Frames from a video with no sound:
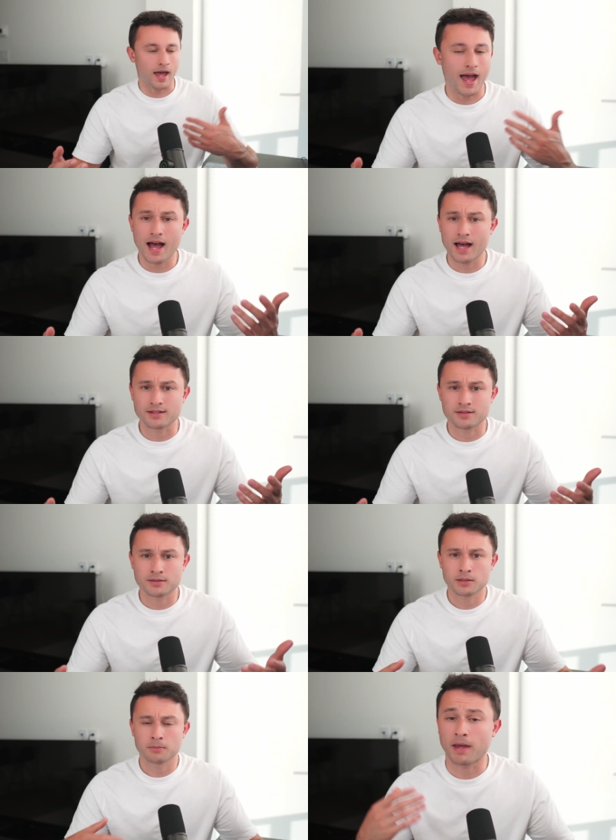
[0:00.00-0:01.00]

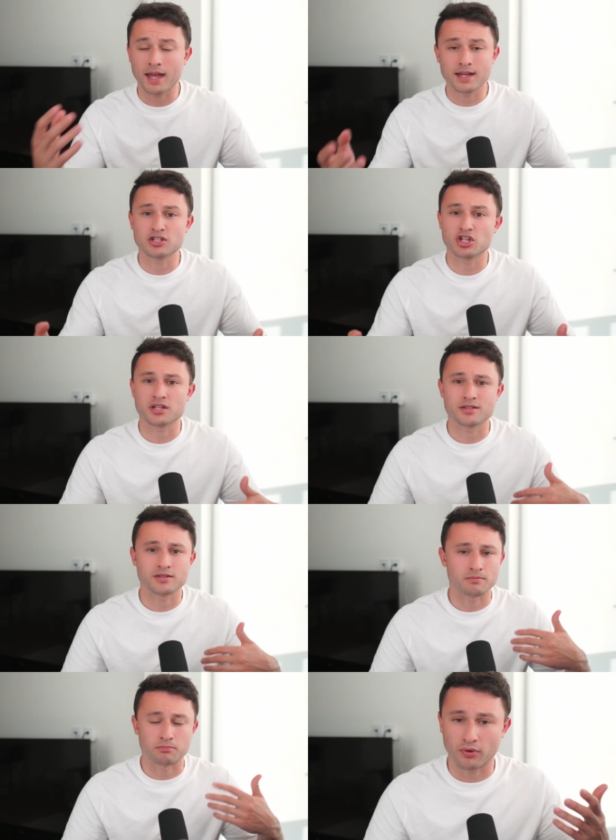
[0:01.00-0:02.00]
ads,
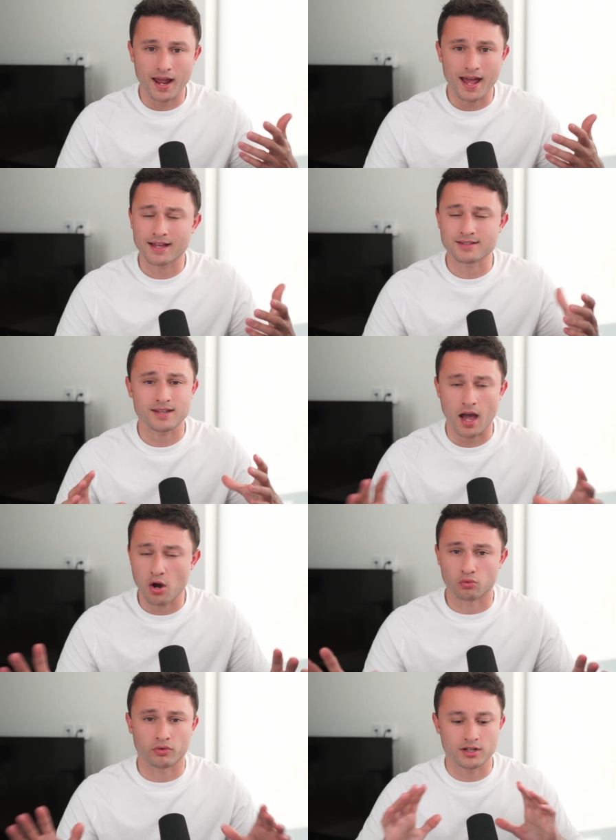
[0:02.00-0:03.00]
pages, brands,
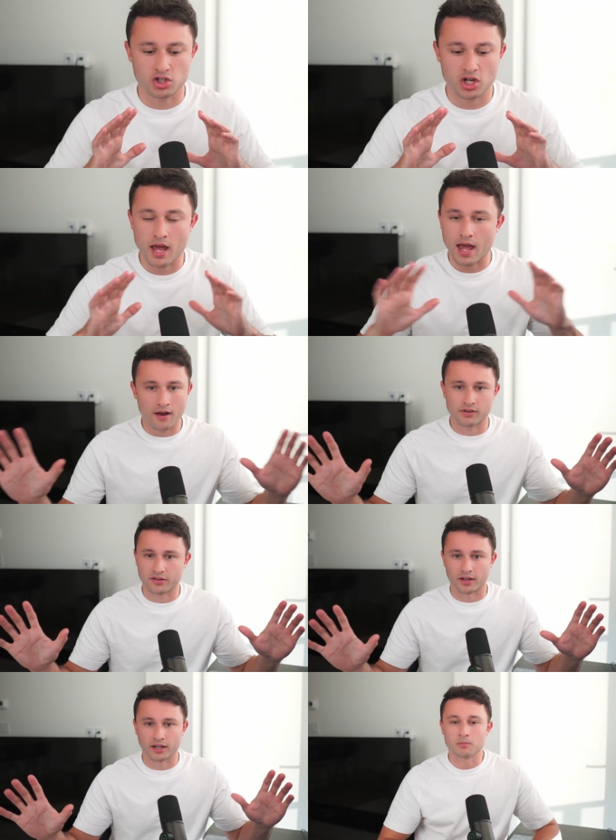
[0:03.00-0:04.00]
outreach,
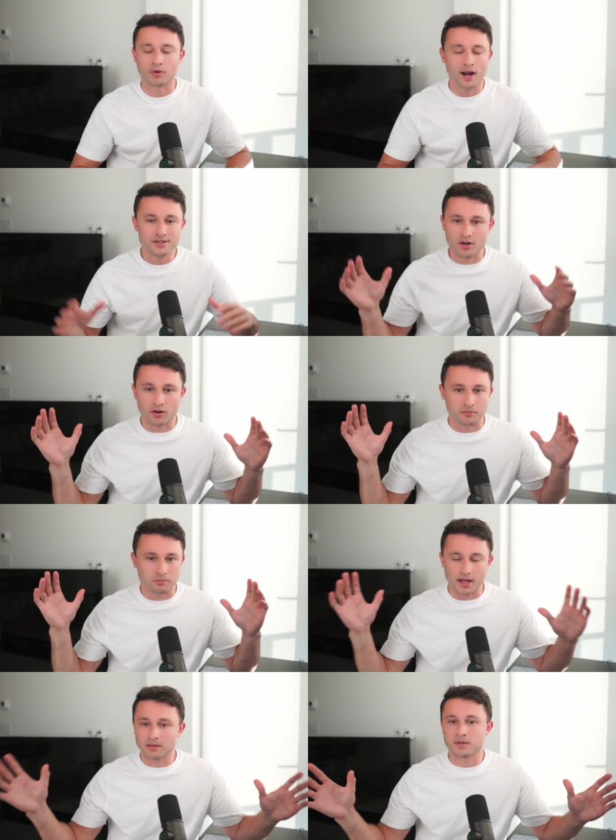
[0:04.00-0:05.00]
everything. Brands aren't
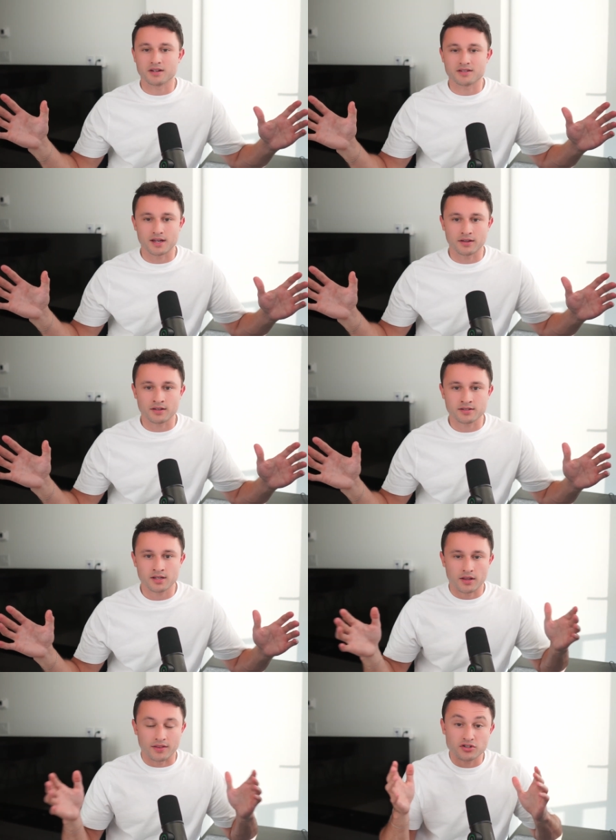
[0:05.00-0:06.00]
paying me to say
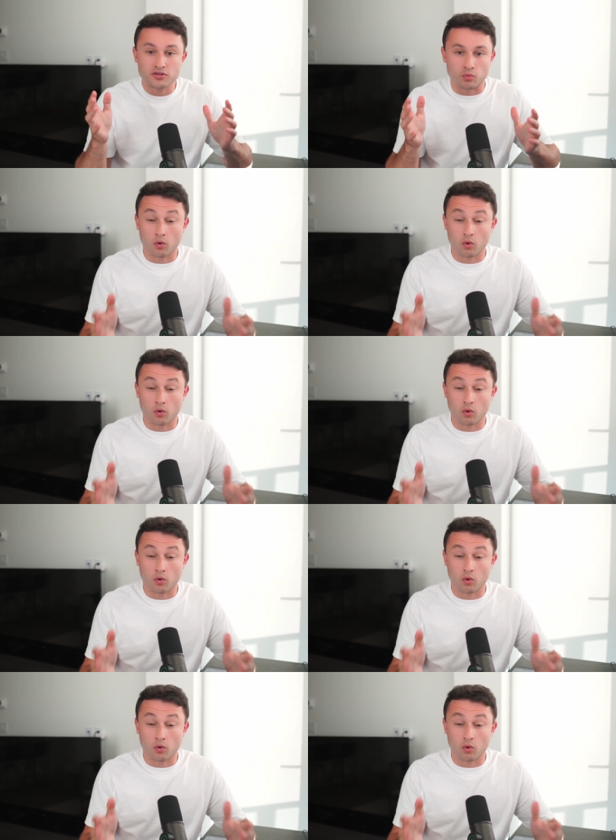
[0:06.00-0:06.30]
this, they just